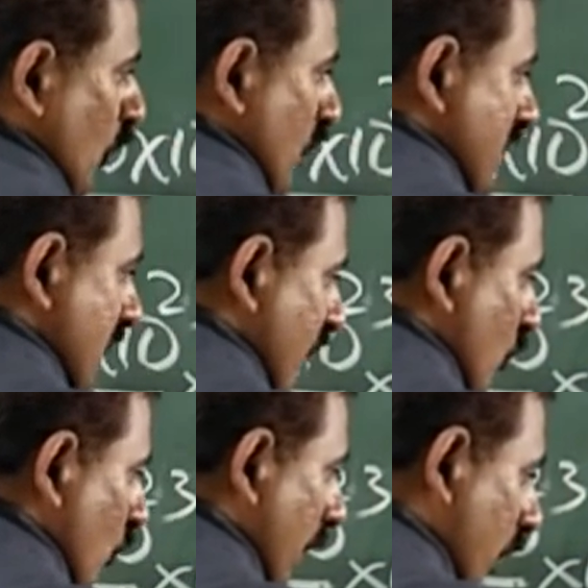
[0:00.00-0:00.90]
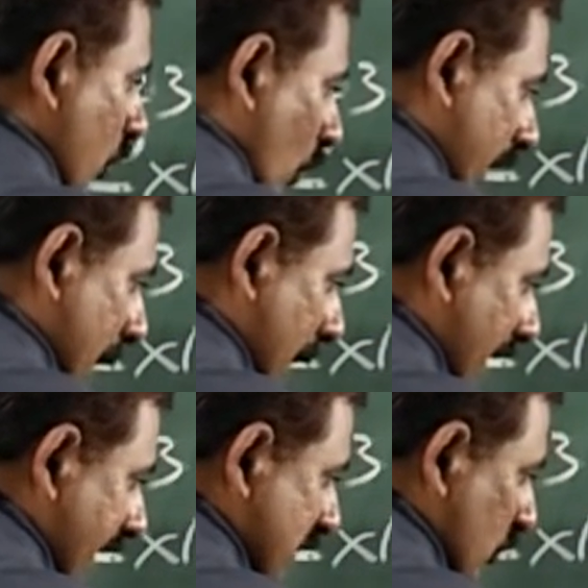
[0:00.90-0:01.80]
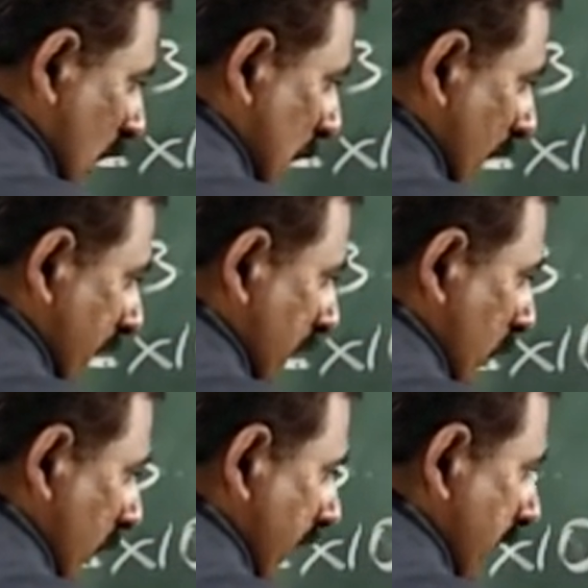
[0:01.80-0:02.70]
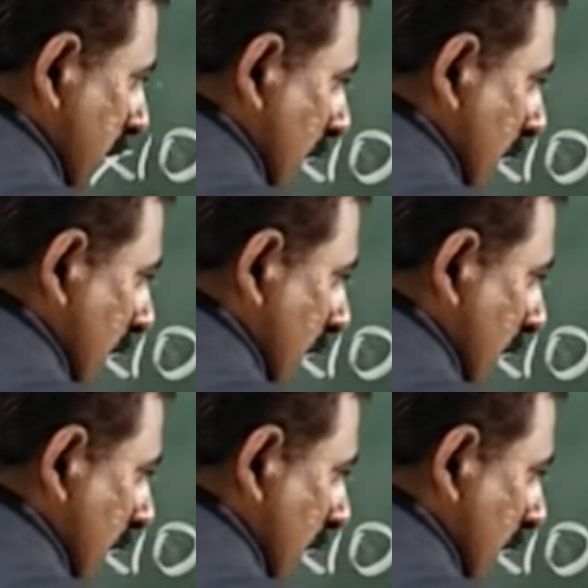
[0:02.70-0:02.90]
shift by one place, 1.28 10 power